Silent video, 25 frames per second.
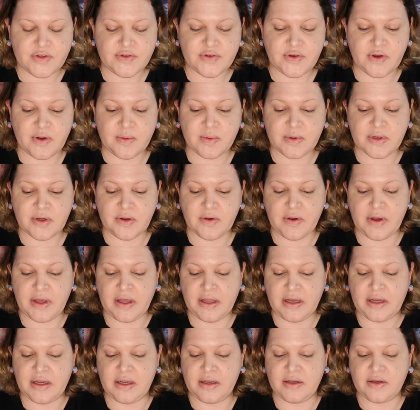So I'm gonna go
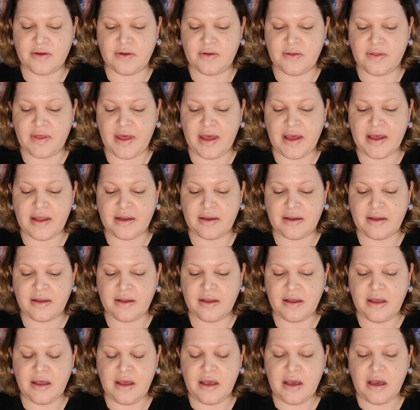ahead and do that.
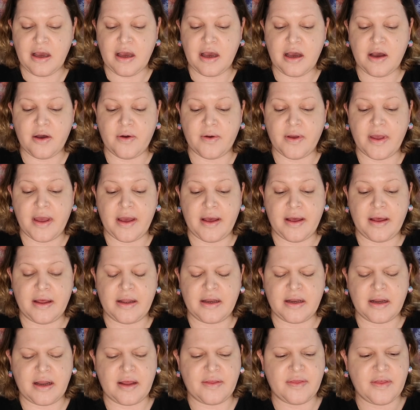Oh yeah,
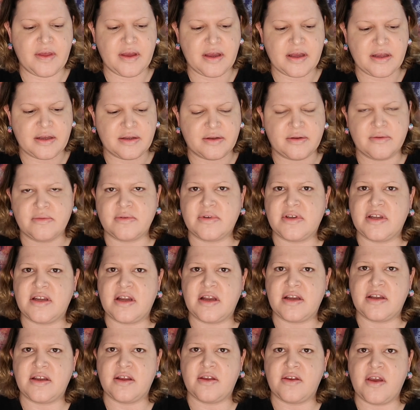and I think did
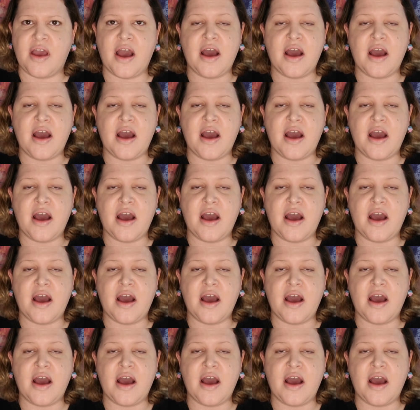I tell you?